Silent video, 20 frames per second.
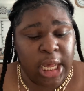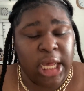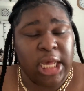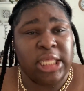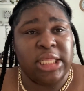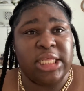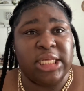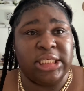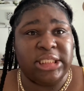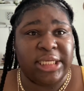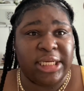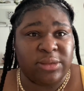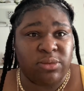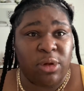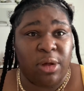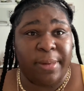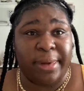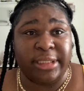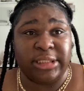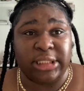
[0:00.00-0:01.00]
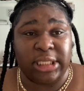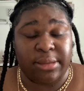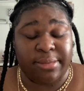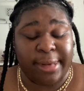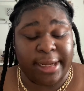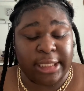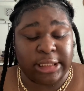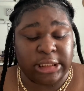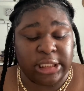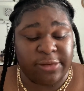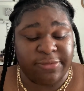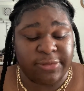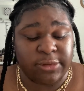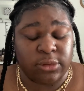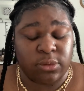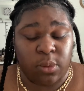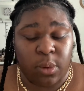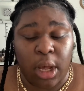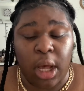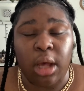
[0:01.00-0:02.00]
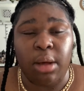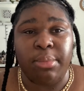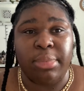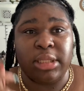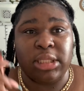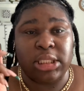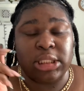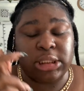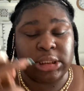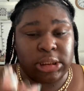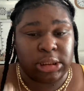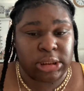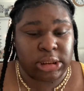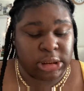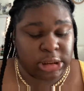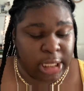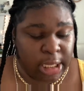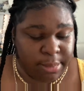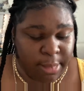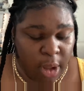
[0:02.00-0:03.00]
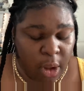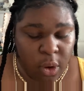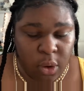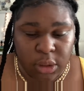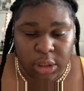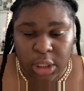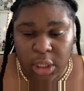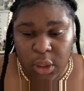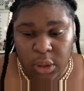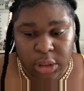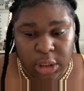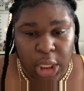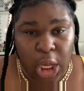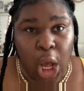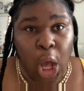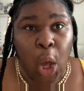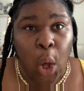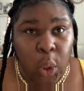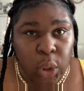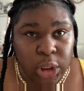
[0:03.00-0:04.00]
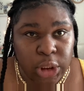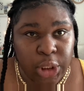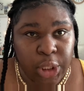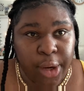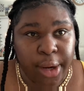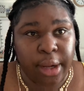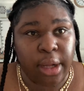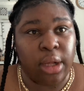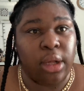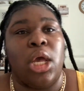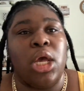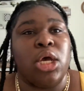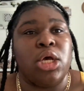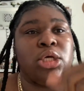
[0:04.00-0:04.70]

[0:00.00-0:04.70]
This does well with my skin by itself as well, but this is just like my holy grail.